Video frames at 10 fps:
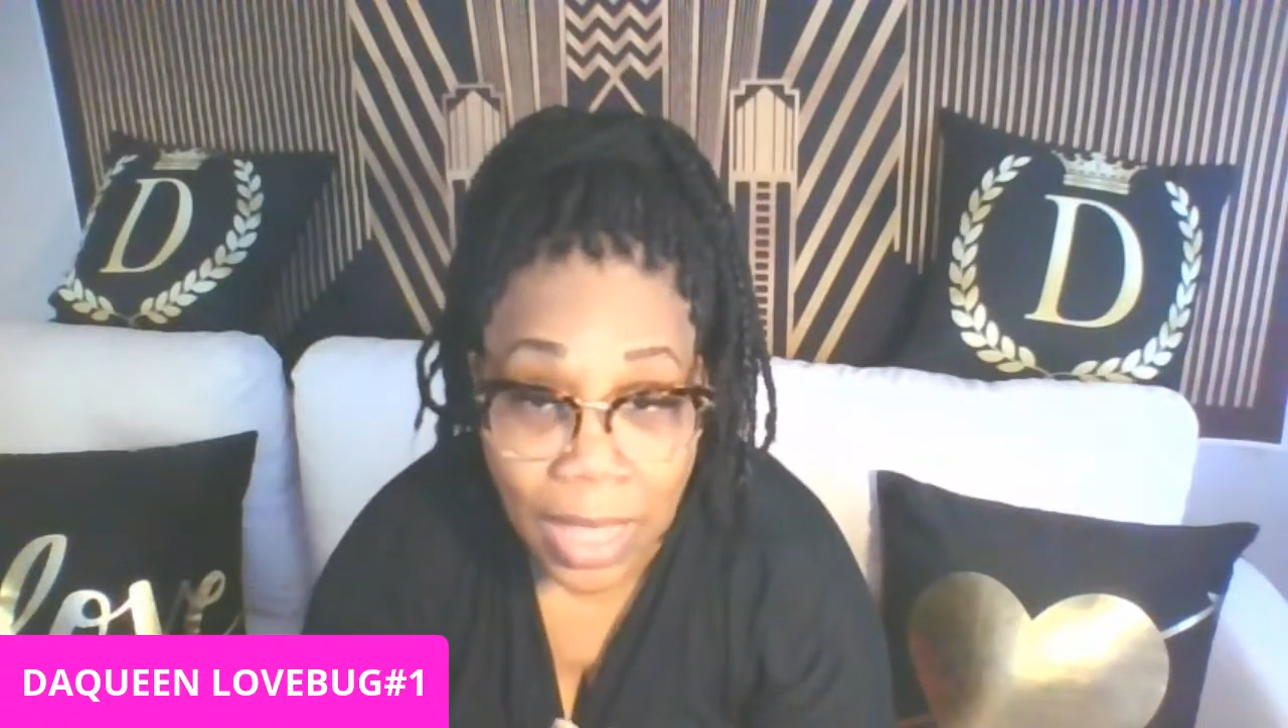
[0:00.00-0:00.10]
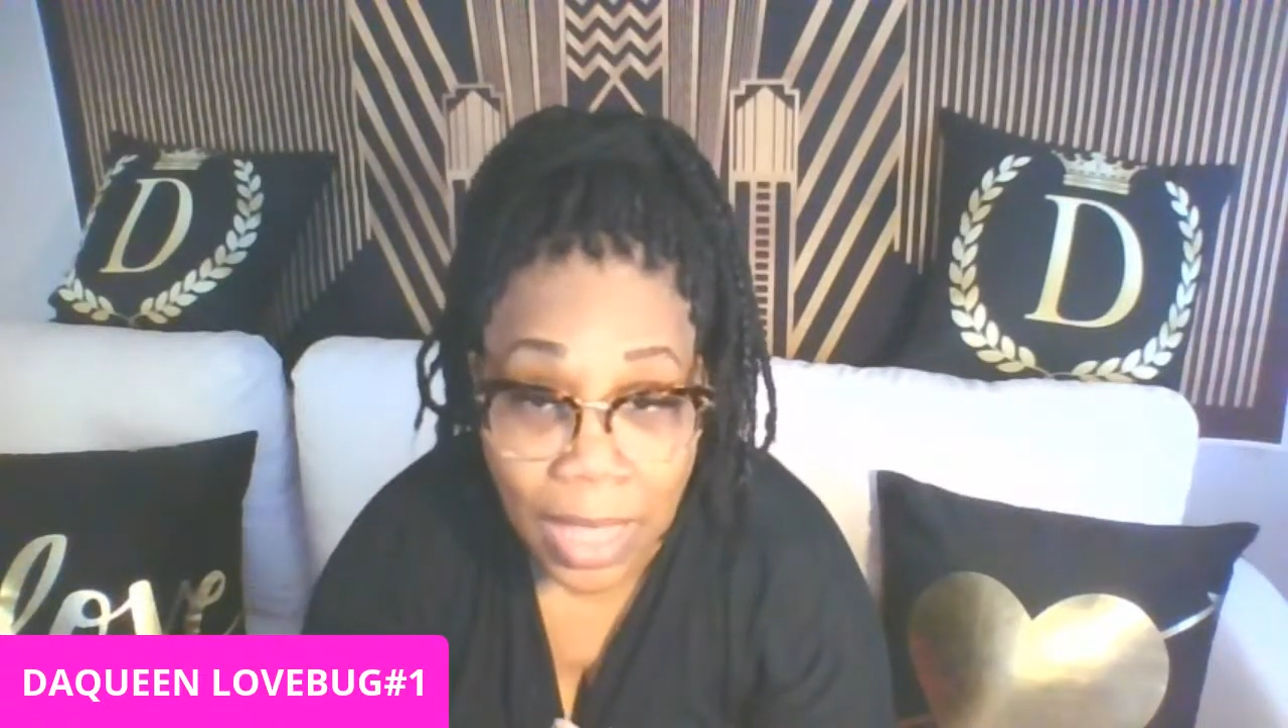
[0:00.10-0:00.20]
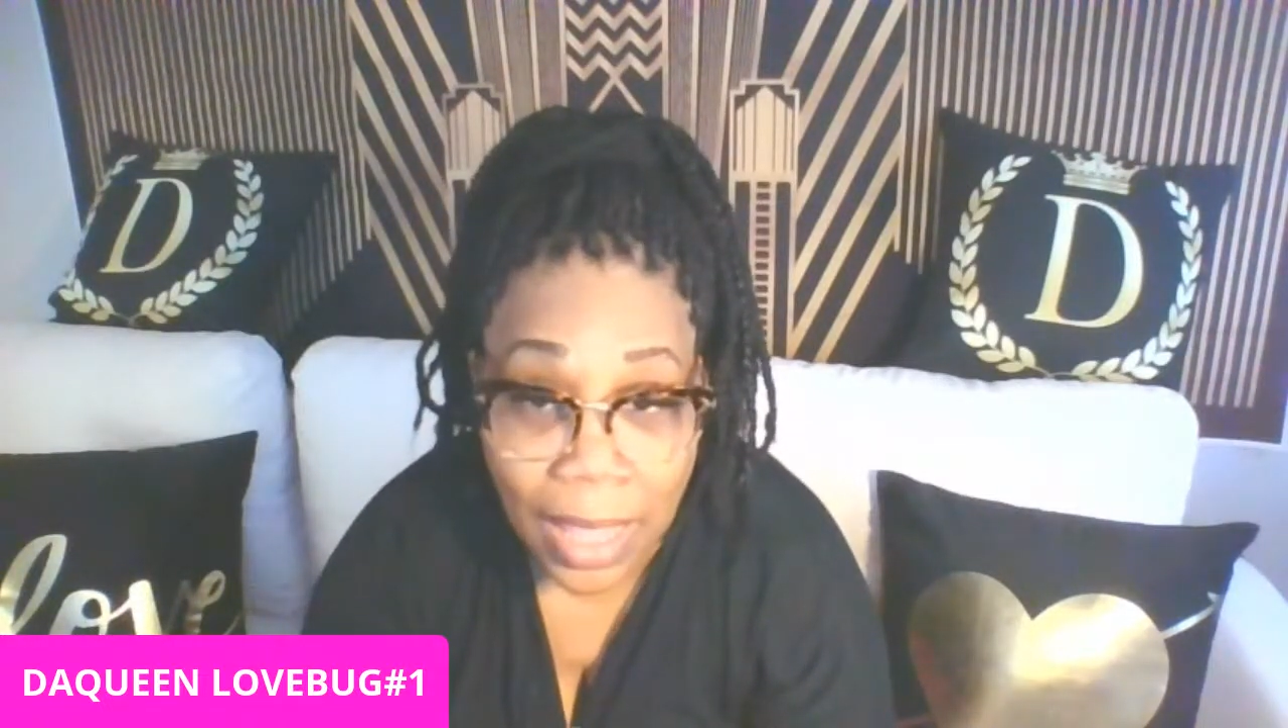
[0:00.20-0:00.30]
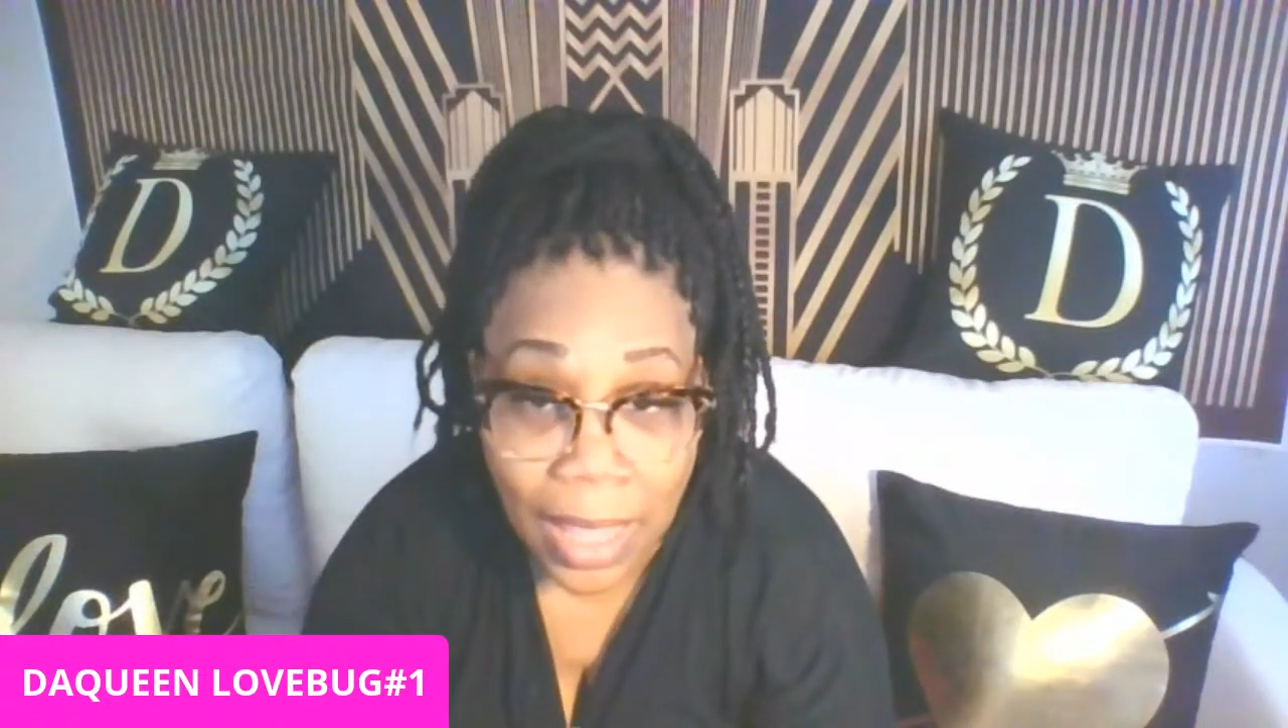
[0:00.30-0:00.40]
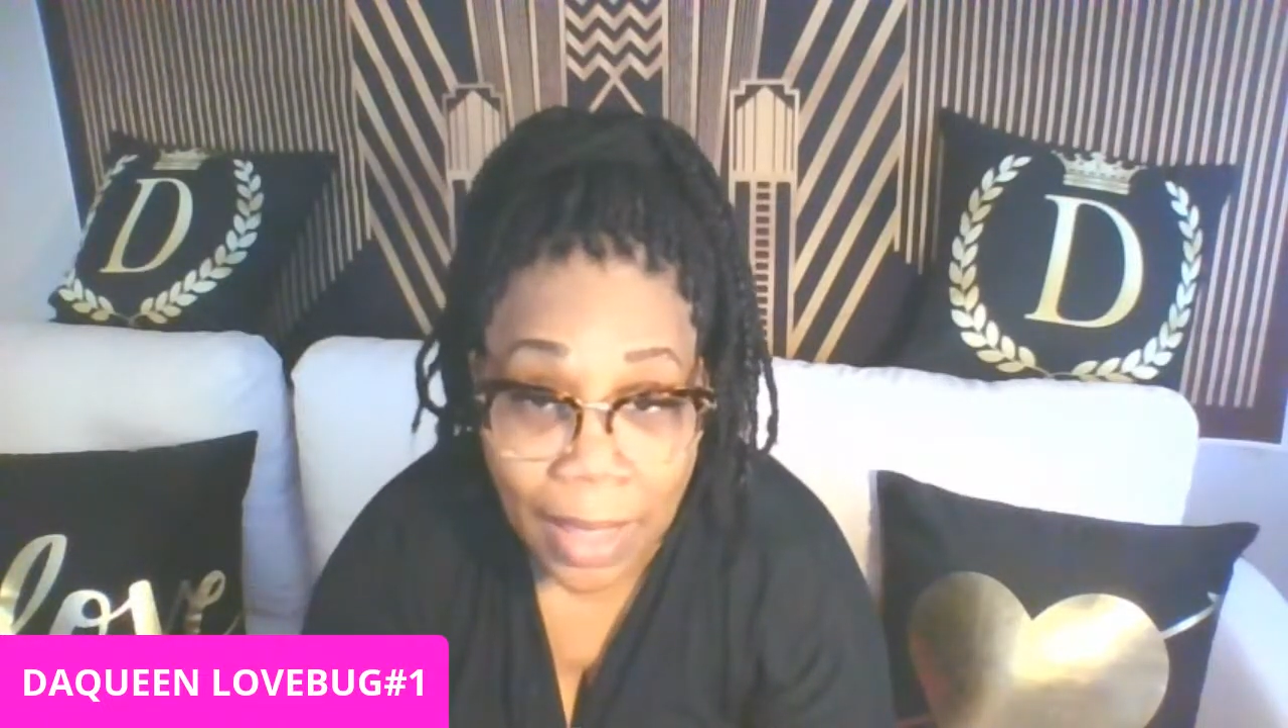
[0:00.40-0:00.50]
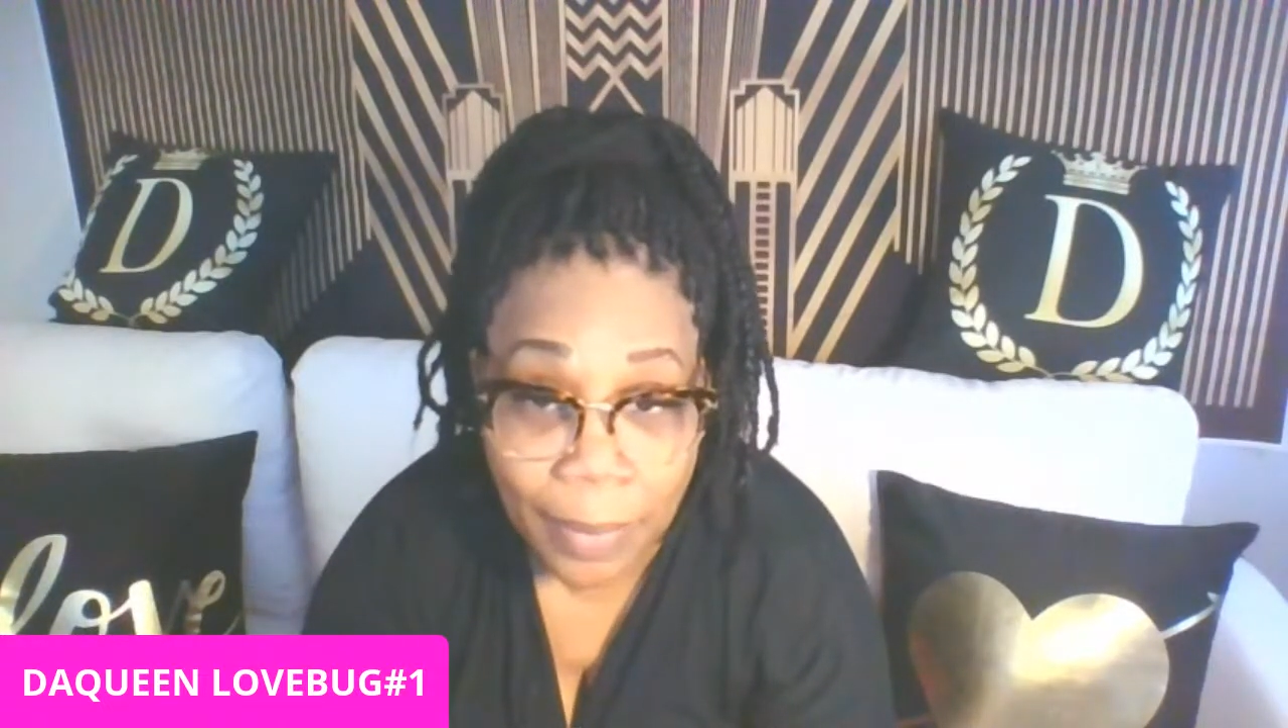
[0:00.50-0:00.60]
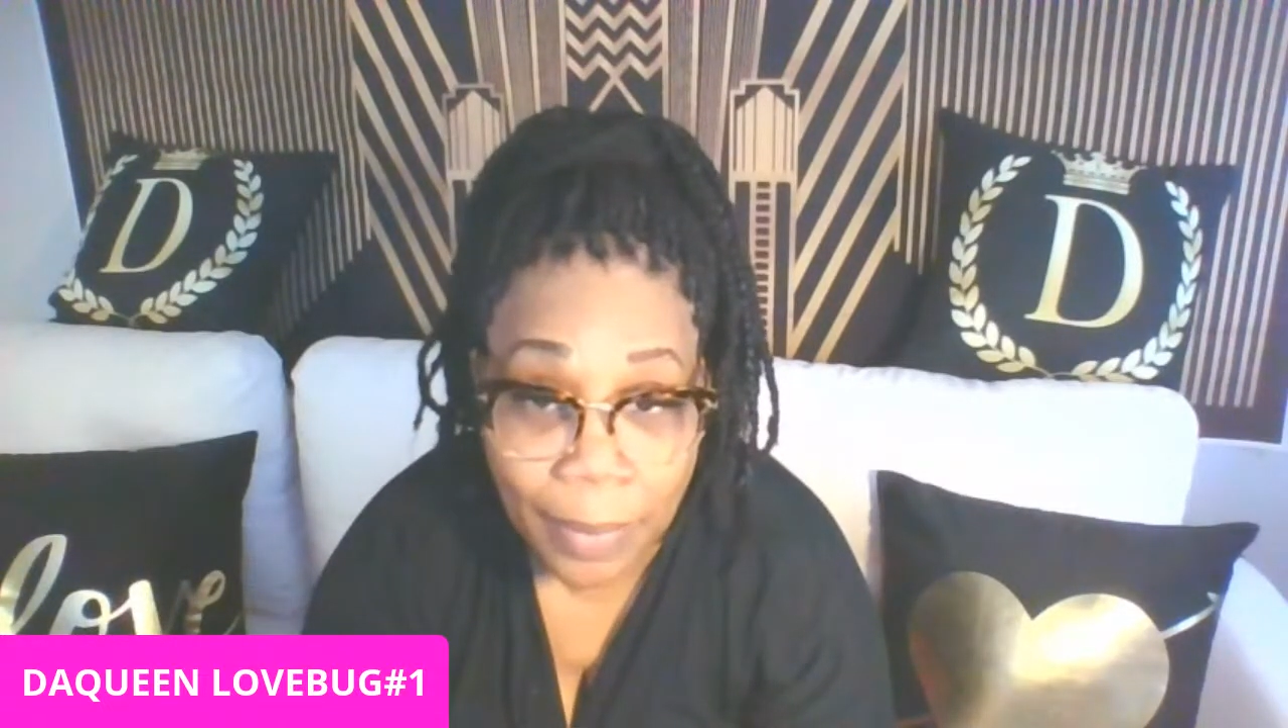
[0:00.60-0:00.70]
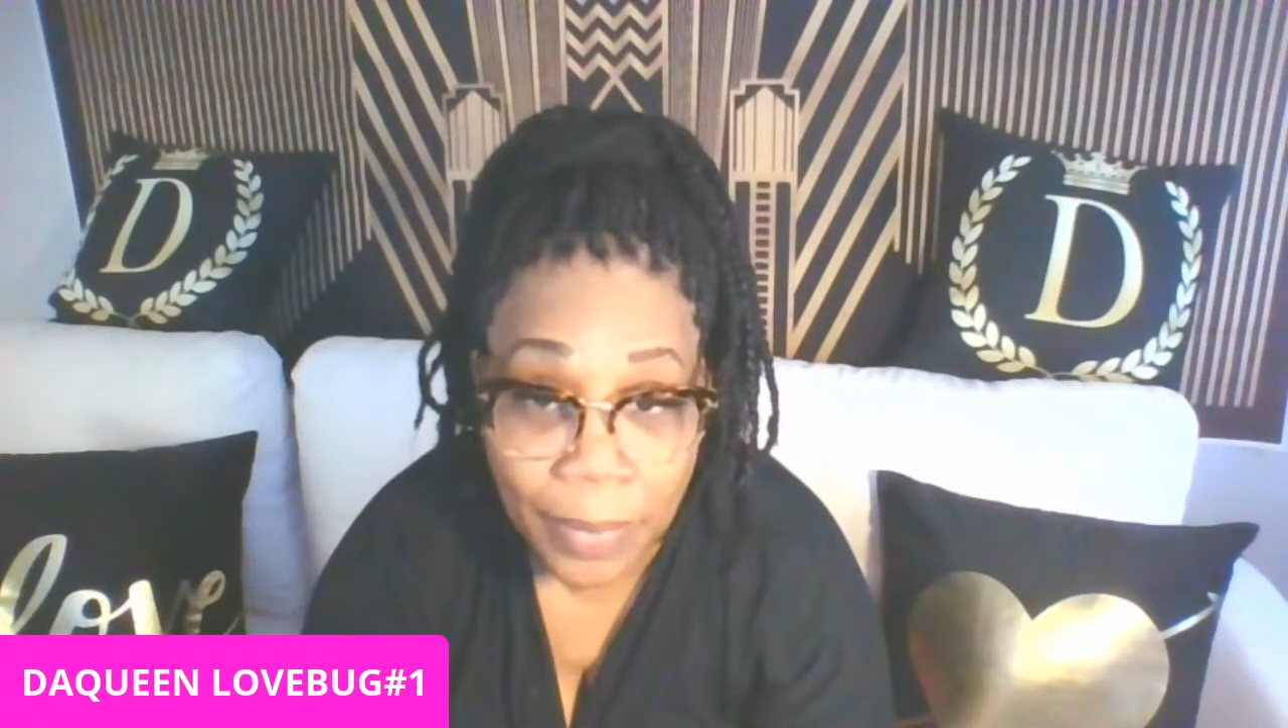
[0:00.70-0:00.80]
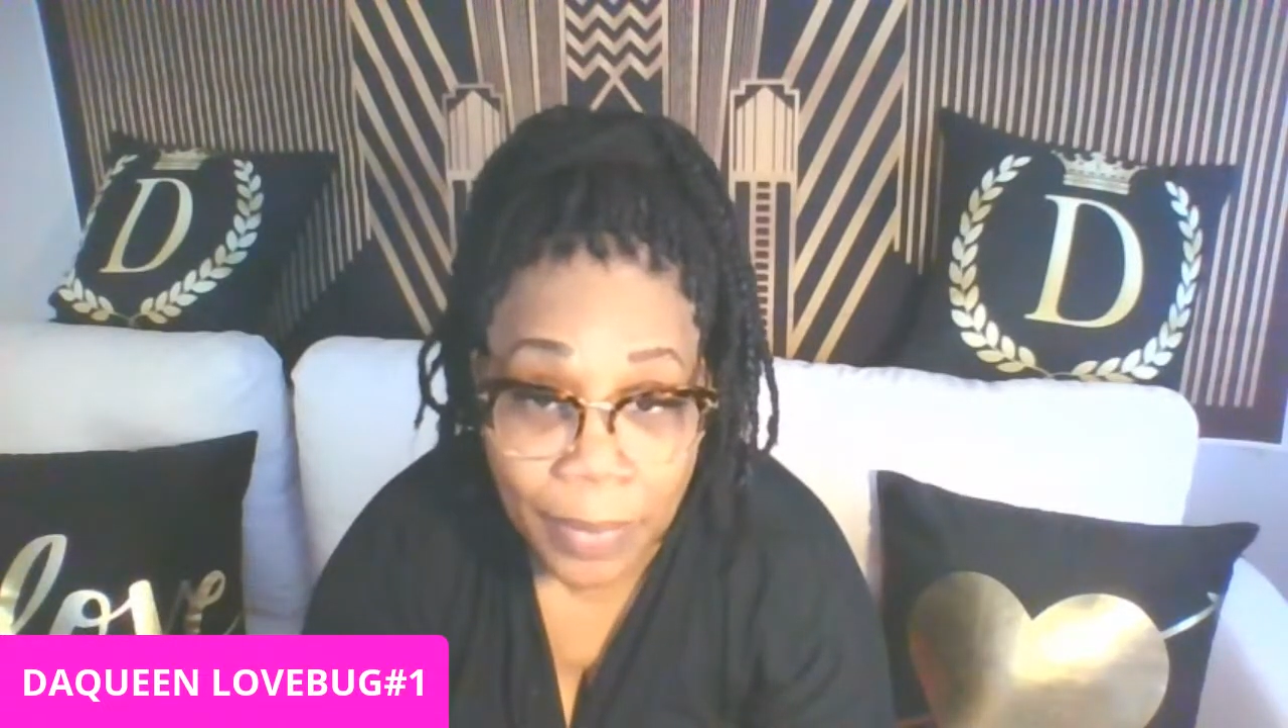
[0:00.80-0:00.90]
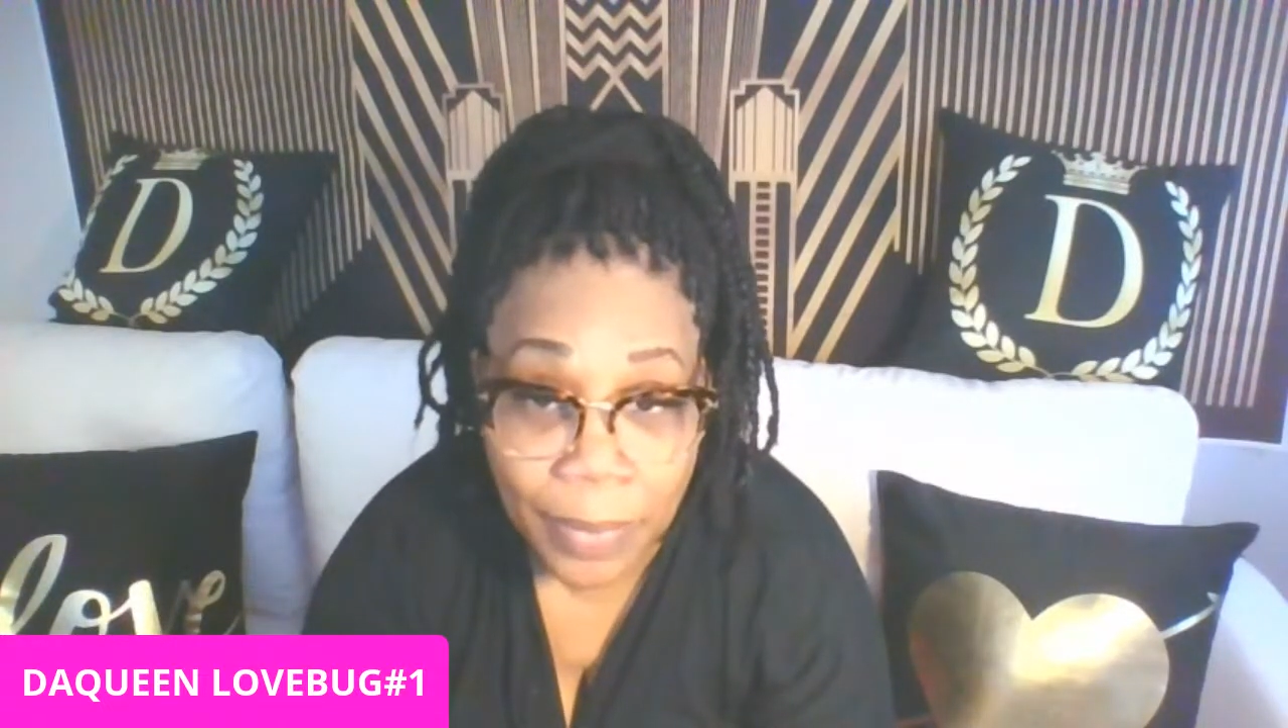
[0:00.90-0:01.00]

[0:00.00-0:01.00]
what happened